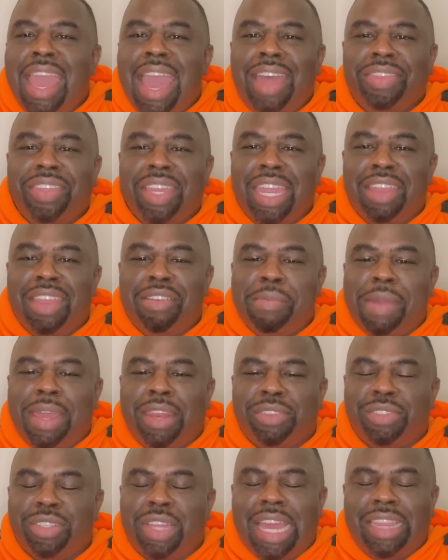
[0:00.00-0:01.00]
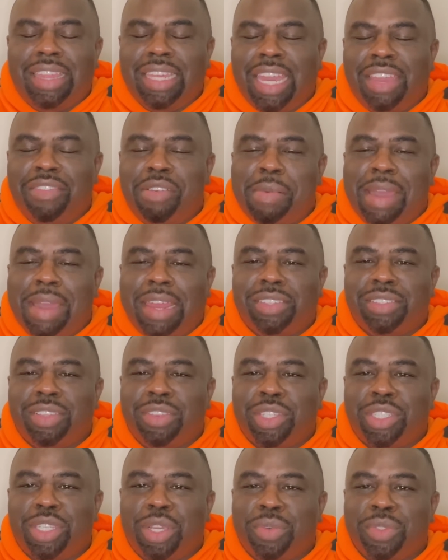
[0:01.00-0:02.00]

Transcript: I think everybody's on the show